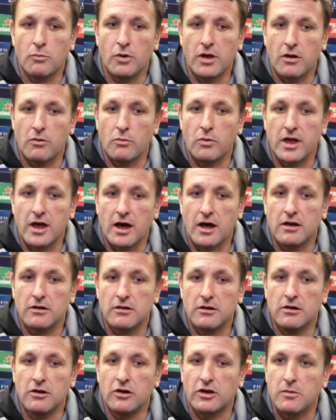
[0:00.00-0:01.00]
we
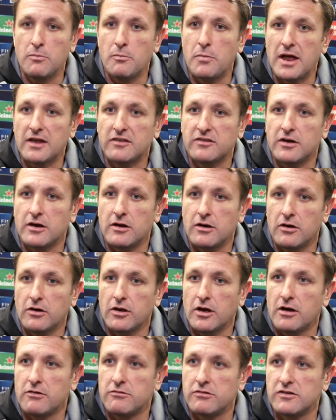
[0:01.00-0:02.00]
are looking better
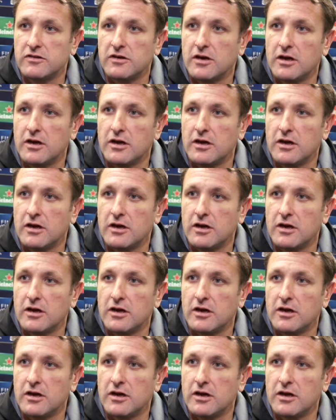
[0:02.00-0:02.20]
on our